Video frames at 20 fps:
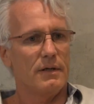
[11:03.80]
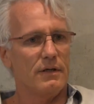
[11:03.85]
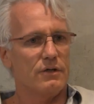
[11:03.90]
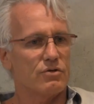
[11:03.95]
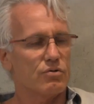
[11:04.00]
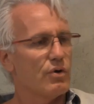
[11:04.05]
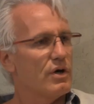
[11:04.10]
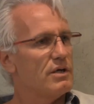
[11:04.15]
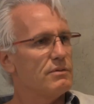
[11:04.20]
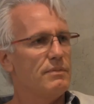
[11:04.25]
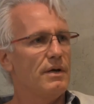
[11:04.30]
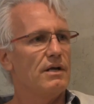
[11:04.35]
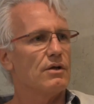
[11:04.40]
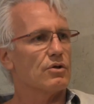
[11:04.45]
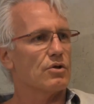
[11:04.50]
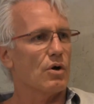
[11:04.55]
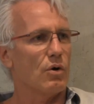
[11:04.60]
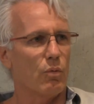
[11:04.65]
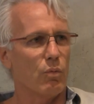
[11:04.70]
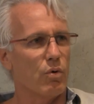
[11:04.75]
intrigued me
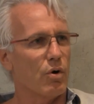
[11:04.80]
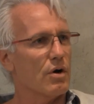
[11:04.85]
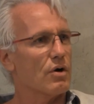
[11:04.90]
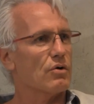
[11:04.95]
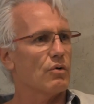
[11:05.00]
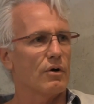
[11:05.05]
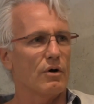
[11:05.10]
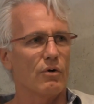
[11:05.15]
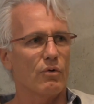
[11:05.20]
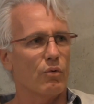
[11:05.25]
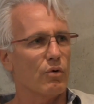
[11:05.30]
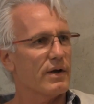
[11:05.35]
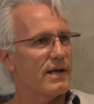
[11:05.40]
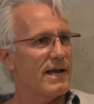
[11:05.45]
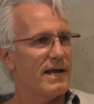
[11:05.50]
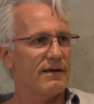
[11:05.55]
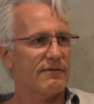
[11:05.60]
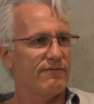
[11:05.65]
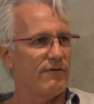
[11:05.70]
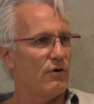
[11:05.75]
to, to, work on an
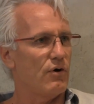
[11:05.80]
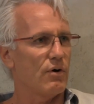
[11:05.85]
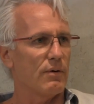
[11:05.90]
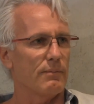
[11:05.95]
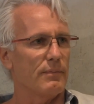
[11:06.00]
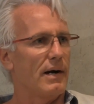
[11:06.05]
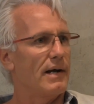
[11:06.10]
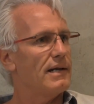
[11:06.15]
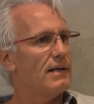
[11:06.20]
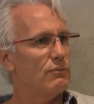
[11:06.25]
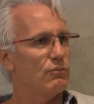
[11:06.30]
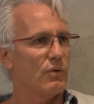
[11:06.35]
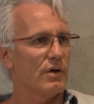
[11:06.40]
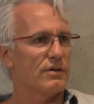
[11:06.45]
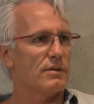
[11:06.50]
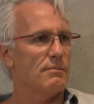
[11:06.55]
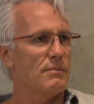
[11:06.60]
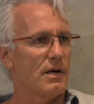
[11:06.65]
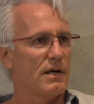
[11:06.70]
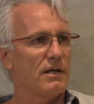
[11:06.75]
organic farm. I didn't
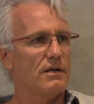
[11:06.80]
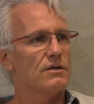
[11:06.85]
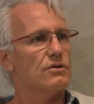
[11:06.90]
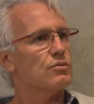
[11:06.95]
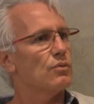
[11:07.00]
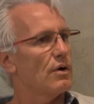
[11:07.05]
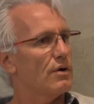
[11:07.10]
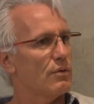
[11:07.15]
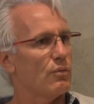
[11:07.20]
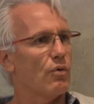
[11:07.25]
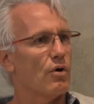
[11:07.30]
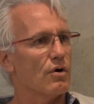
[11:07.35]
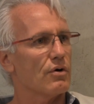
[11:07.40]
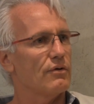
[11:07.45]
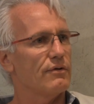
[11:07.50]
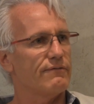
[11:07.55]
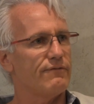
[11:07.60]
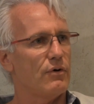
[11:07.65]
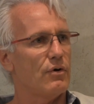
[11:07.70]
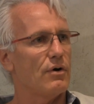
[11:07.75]
want the money; I just wanted to work
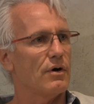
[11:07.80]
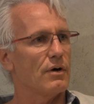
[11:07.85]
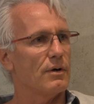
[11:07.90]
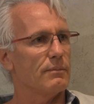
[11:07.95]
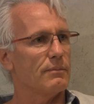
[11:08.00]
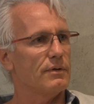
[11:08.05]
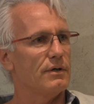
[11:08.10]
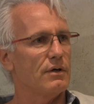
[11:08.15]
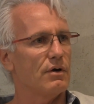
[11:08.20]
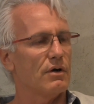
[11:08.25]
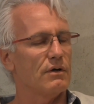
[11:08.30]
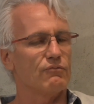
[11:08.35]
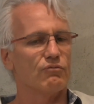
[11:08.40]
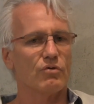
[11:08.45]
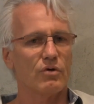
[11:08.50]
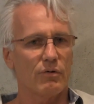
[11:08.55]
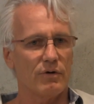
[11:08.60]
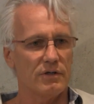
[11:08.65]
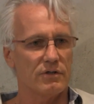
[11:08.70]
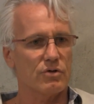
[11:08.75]
on the farm. You know, and
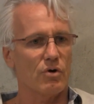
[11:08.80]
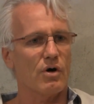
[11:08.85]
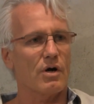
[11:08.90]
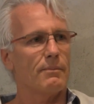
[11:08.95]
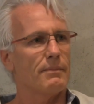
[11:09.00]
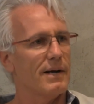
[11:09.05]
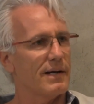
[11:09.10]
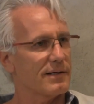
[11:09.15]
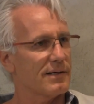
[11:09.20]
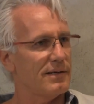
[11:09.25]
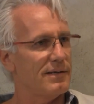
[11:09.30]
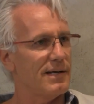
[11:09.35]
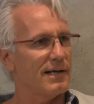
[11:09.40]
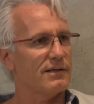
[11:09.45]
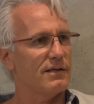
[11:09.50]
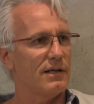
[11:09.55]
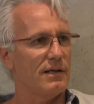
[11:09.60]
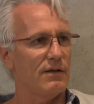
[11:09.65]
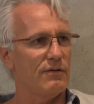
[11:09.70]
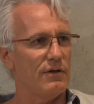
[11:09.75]
mm-hmm. really talk about
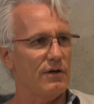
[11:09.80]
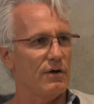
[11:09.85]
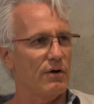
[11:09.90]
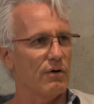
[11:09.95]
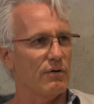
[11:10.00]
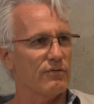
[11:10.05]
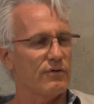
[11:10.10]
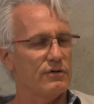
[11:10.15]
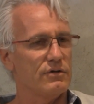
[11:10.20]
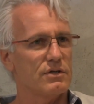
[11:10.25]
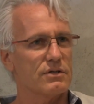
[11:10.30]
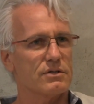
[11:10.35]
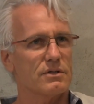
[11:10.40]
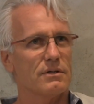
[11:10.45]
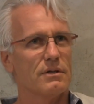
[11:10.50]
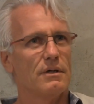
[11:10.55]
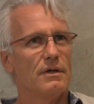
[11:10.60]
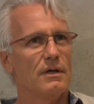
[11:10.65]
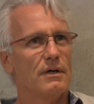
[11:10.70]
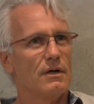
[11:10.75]
connecting in the earth and just
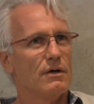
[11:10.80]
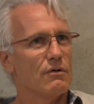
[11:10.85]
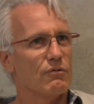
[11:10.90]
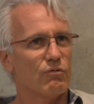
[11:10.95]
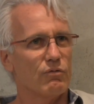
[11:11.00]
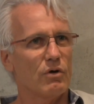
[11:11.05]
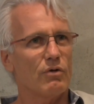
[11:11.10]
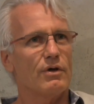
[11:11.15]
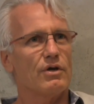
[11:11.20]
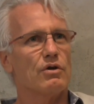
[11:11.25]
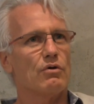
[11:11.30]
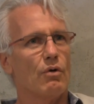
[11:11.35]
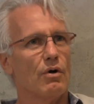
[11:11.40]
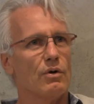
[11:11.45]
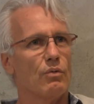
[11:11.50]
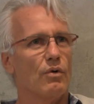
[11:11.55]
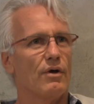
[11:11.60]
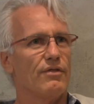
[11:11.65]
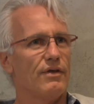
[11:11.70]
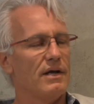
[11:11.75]
really
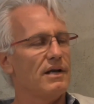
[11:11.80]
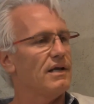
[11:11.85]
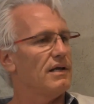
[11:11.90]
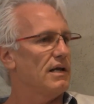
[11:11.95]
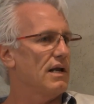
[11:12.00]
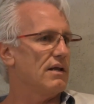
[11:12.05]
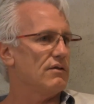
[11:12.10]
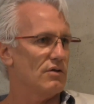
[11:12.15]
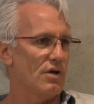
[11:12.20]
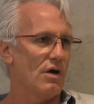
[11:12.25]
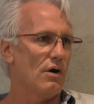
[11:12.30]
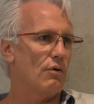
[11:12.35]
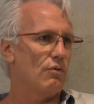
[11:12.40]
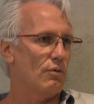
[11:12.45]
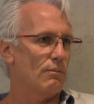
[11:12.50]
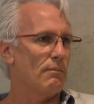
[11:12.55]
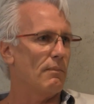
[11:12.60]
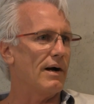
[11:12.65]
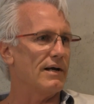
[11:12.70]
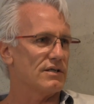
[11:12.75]
going within and getting to know
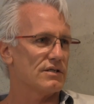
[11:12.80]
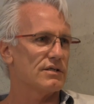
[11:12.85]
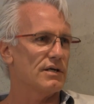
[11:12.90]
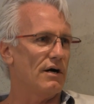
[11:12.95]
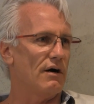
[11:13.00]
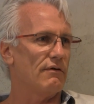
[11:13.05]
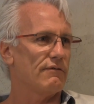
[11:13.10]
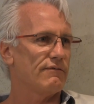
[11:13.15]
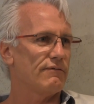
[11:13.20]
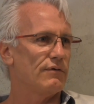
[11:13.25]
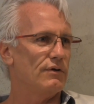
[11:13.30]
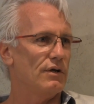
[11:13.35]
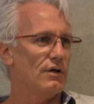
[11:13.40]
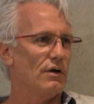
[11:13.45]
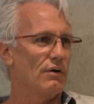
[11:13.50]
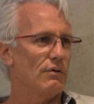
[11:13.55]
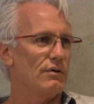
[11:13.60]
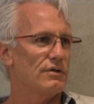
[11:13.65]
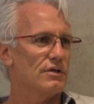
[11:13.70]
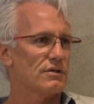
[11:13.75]
myself. You
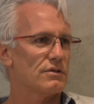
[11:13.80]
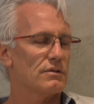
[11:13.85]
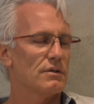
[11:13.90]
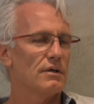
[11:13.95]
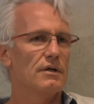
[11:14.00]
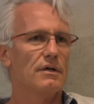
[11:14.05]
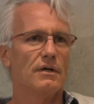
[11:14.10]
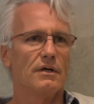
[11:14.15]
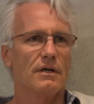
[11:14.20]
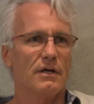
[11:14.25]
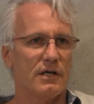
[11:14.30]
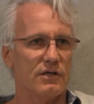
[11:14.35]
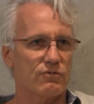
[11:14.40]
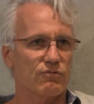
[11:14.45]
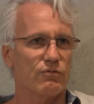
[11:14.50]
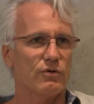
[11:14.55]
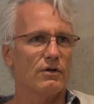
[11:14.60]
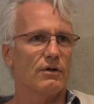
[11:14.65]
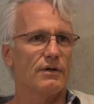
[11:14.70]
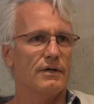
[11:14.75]
know, and just
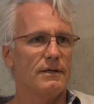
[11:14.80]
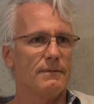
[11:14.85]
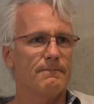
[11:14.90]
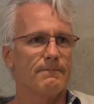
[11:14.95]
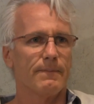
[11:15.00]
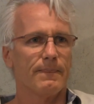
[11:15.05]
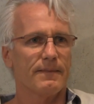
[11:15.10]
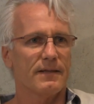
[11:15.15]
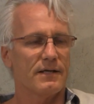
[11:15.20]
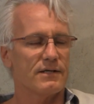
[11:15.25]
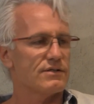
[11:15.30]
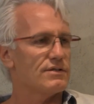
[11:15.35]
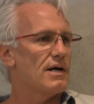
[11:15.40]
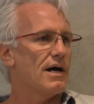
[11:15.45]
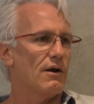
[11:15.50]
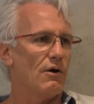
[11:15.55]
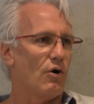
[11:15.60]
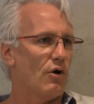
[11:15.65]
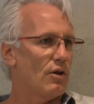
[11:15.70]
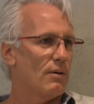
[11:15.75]
it's really it's
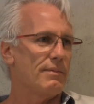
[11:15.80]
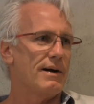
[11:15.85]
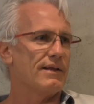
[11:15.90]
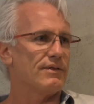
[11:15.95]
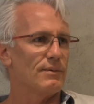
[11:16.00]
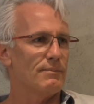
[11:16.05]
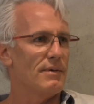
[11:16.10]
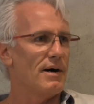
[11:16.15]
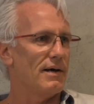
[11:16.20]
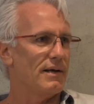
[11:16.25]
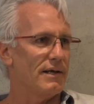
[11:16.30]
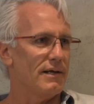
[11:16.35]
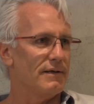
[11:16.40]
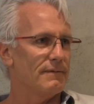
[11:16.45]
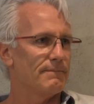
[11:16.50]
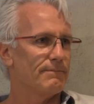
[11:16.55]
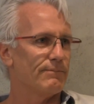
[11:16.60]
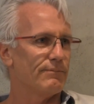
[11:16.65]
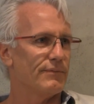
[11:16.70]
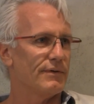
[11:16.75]
not all about the money.
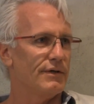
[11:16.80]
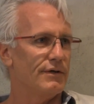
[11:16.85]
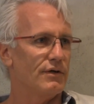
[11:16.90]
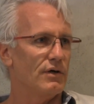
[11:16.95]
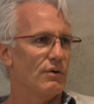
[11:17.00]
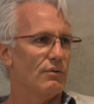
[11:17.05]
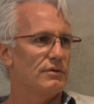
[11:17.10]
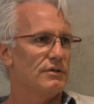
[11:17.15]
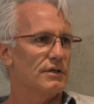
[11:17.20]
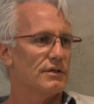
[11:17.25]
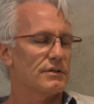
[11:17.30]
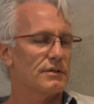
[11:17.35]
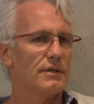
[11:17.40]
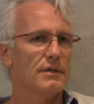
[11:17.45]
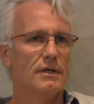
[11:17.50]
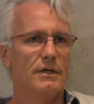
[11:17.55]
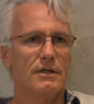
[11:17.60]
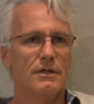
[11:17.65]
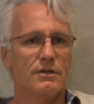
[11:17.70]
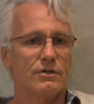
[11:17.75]
You know, and just. Not
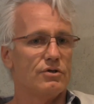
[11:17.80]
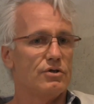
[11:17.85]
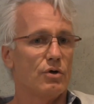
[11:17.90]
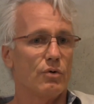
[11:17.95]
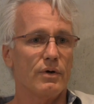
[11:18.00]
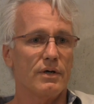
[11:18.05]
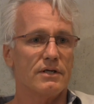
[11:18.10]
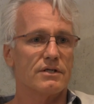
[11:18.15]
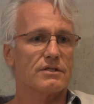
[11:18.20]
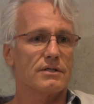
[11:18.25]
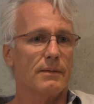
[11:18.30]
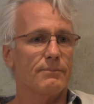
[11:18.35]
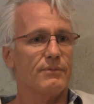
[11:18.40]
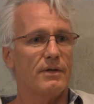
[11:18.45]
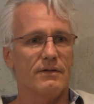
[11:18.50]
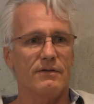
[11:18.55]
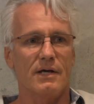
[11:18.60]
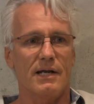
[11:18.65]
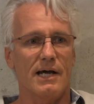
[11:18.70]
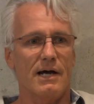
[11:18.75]
doing
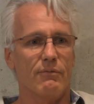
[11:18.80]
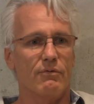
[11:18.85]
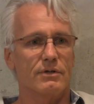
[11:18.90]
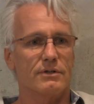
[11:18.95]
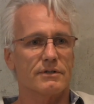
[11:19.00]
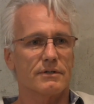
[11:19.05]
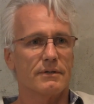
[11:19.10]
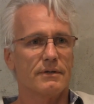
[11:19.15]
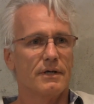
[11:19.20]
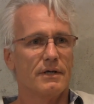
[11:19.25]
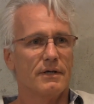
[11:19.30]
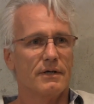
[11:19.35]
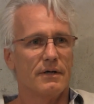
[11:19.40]
something that I was